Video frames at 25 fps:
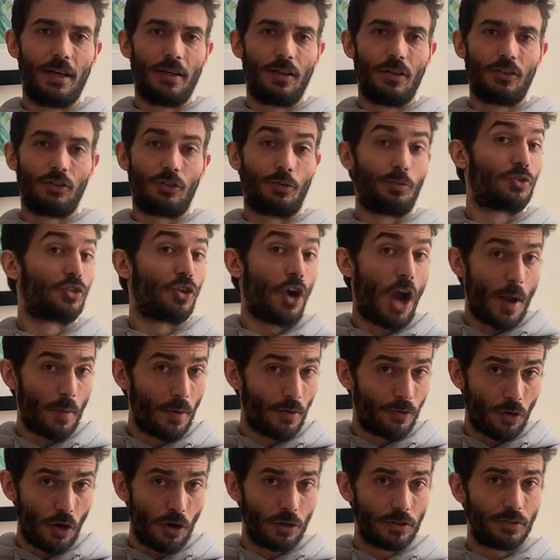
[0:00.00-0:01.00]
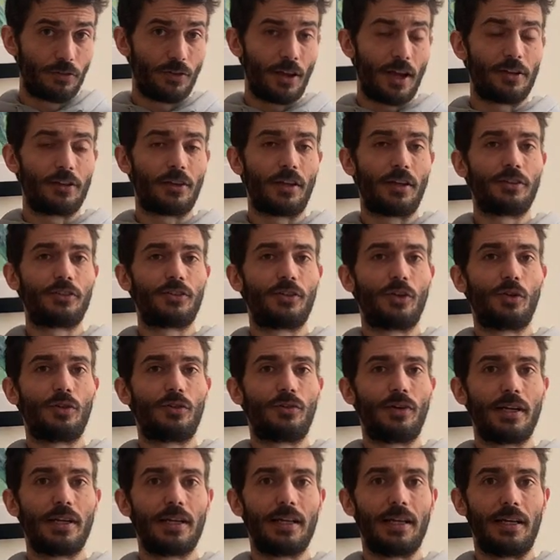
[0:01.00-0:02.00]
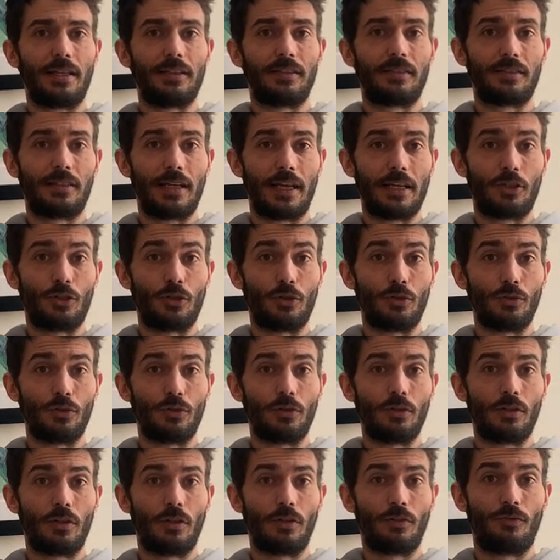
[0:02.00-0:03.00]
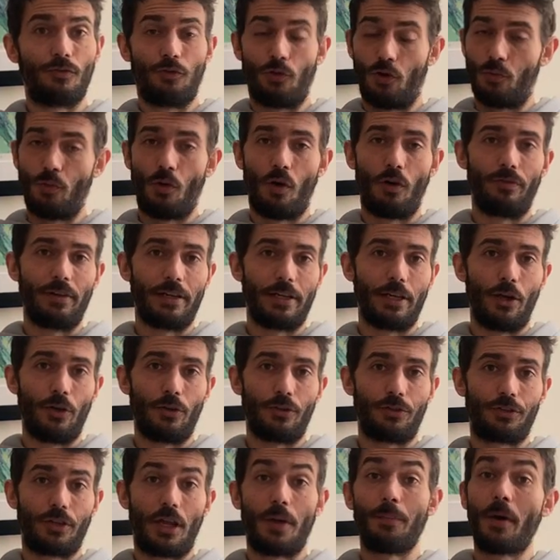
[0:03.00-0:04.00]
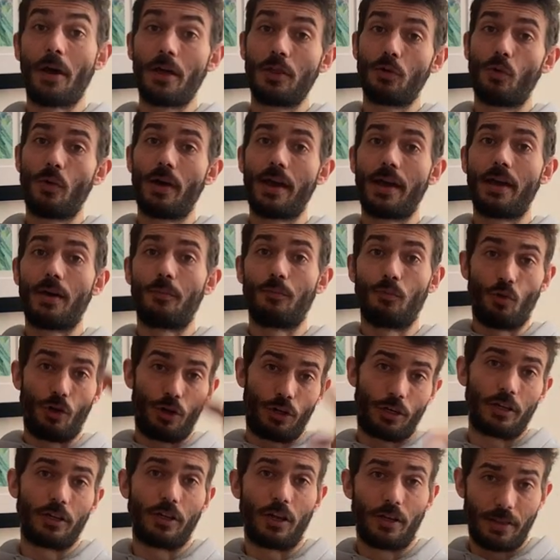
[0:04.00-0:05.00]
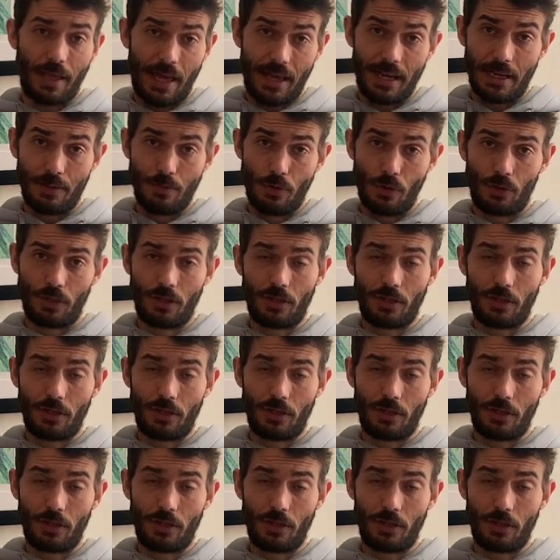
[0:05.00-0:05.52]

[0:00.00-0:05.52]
Subscribe, of course, if you haven't done so already, and stay tuned for more videos. And by the way, I'm working on that ebook.